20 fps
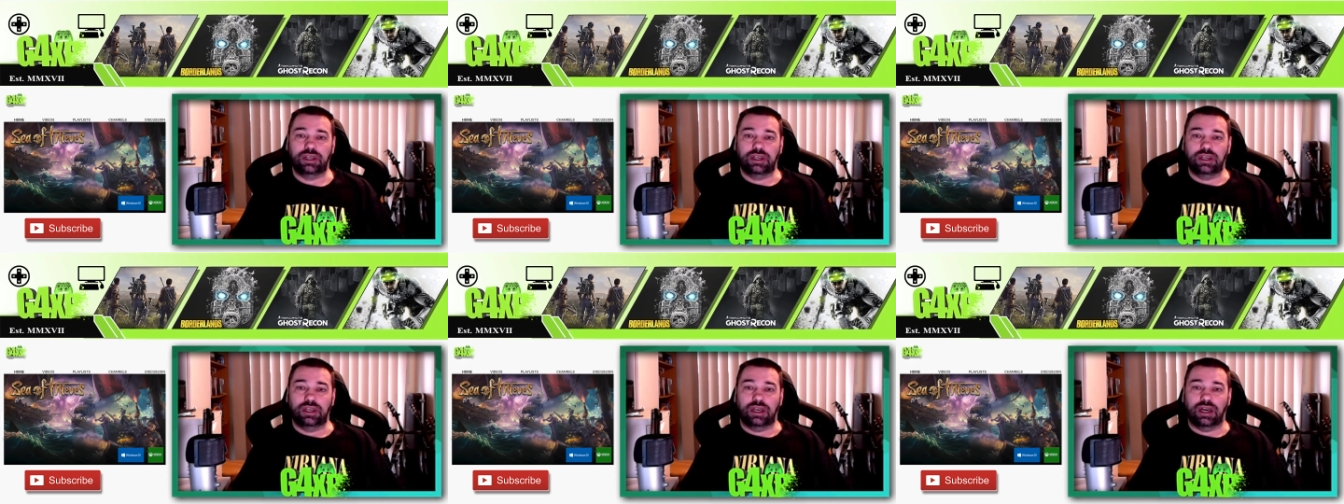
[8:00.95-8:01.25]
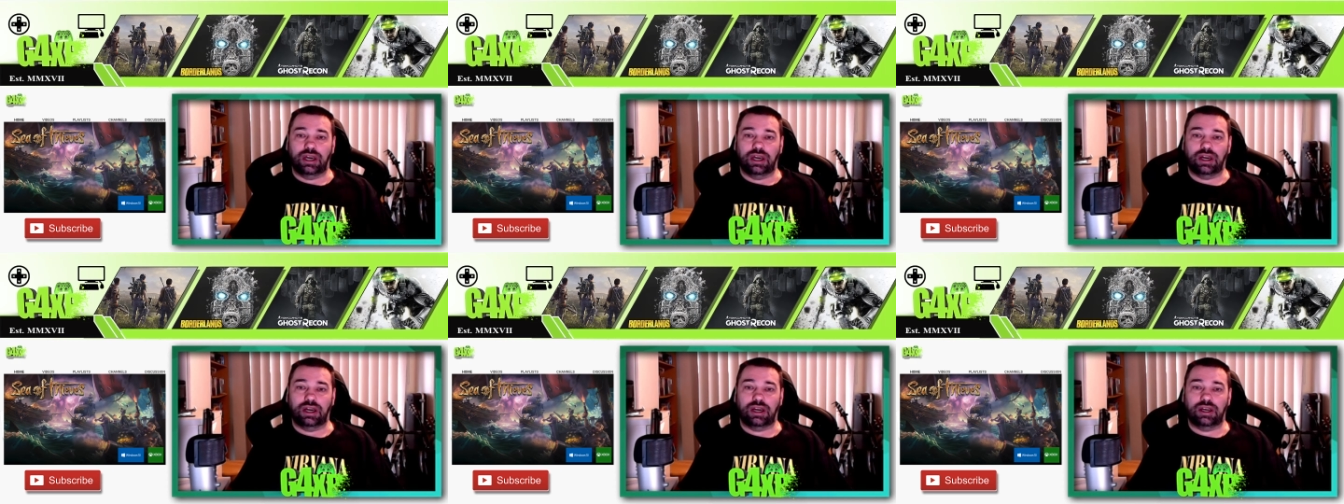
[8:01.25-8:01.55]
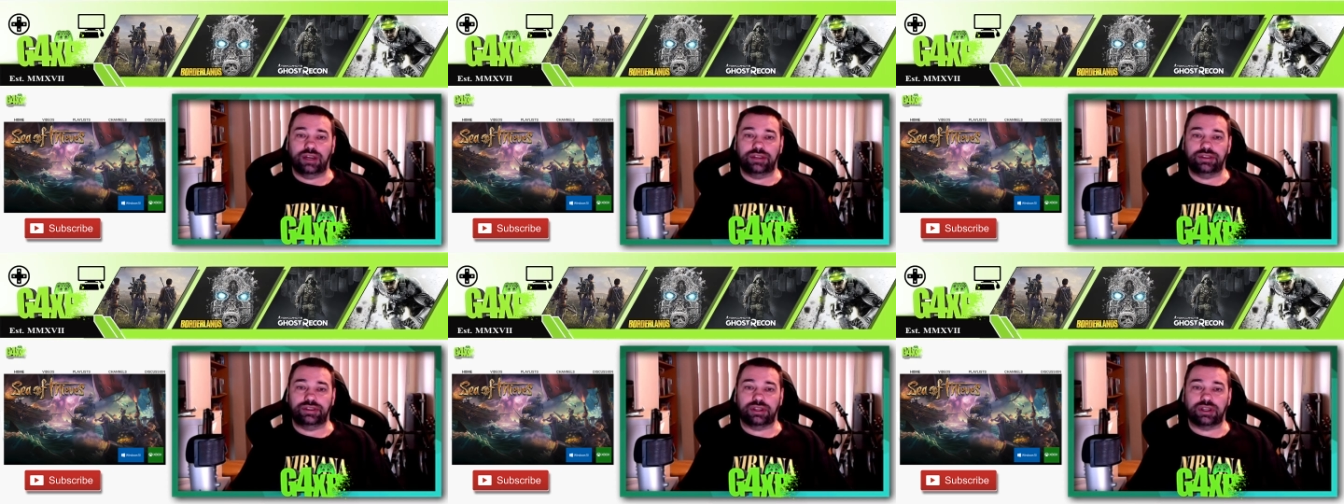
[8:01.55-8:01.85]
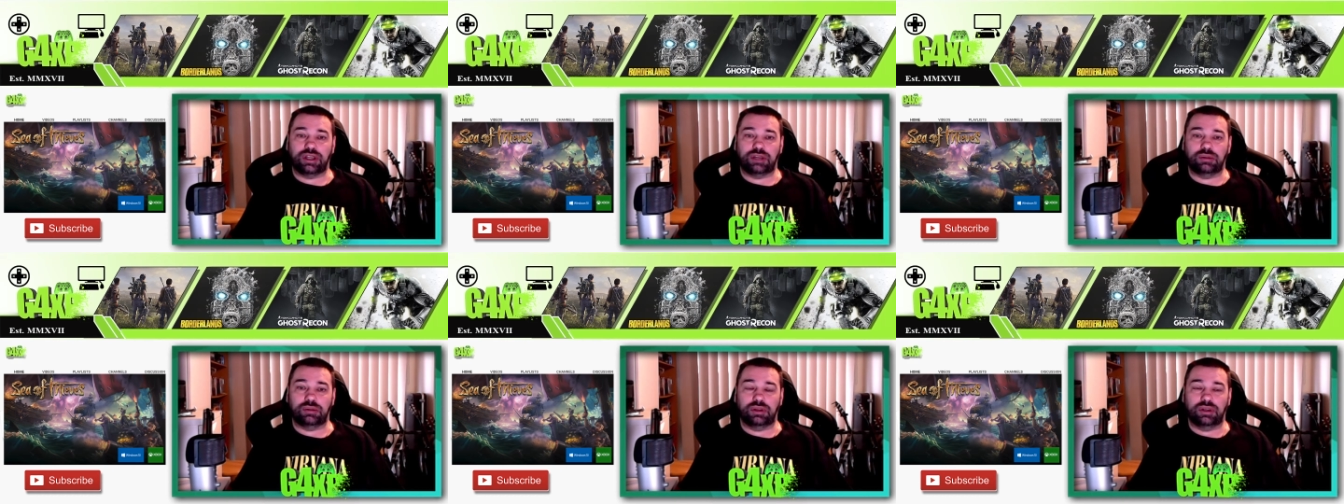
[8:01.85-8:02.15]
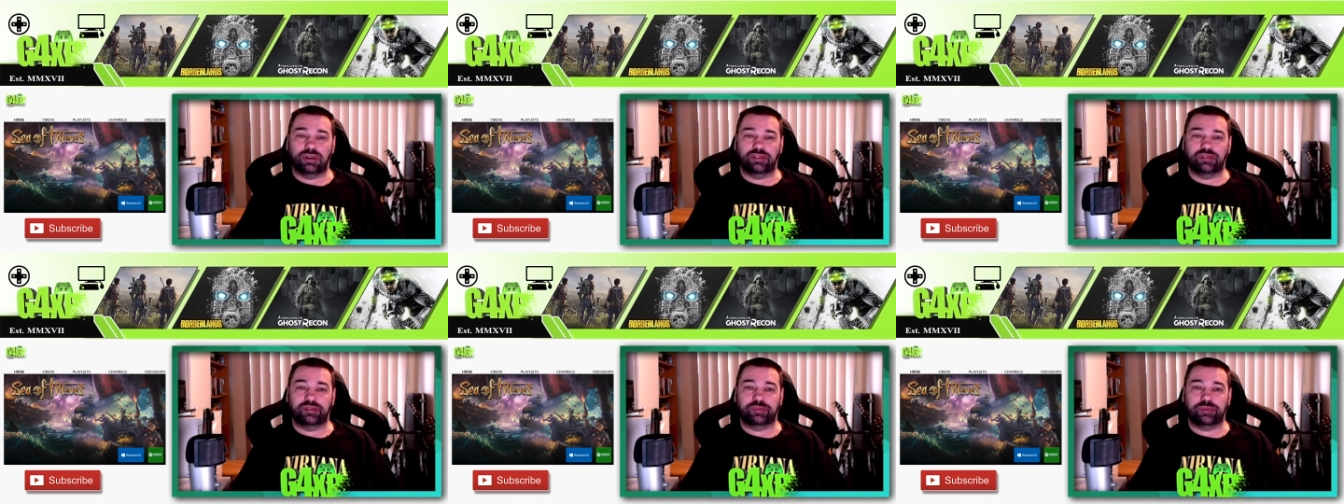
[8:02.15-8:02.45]
and you can
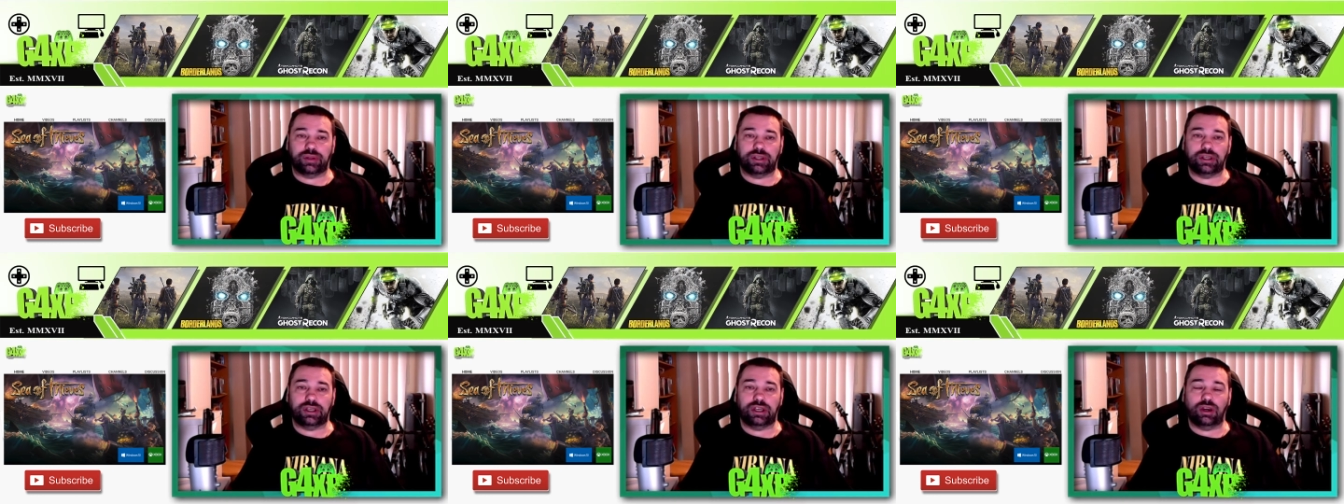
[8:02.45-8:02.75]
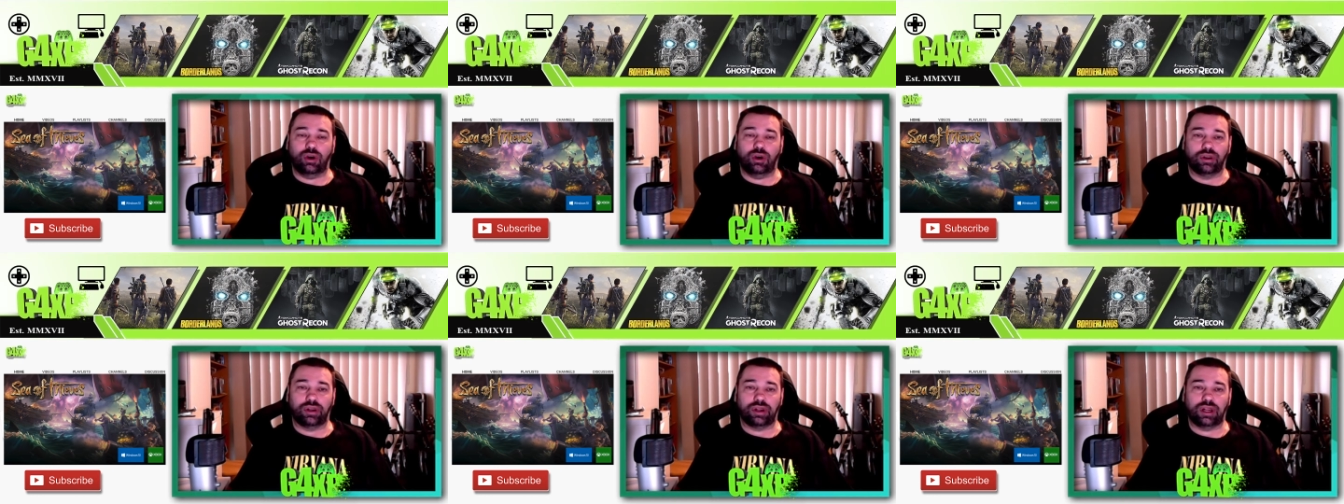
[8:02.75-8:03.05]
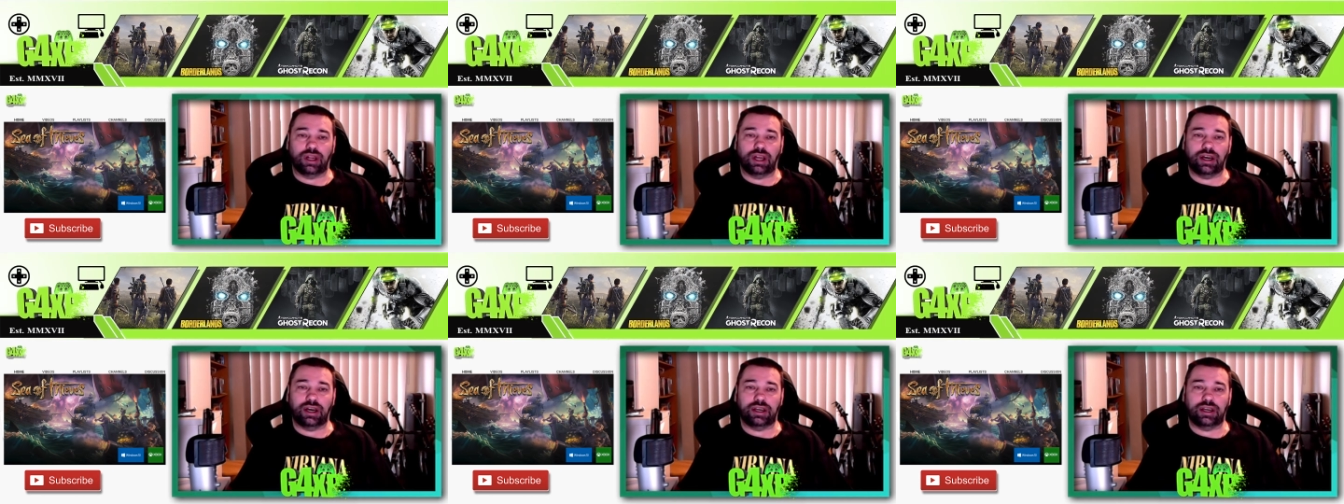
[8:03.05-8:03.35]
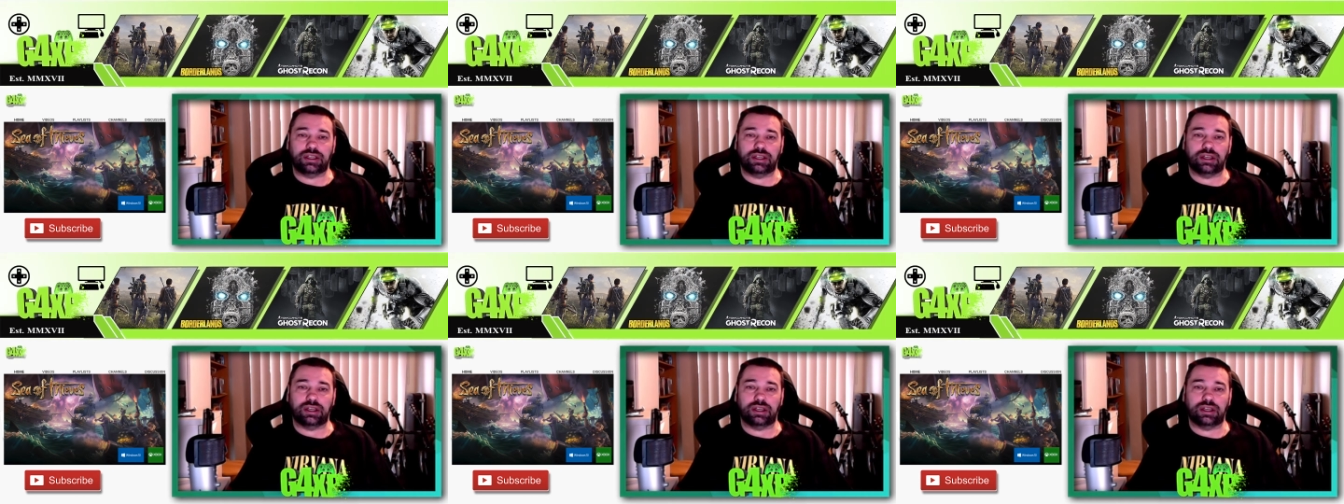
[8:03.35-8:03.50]
play online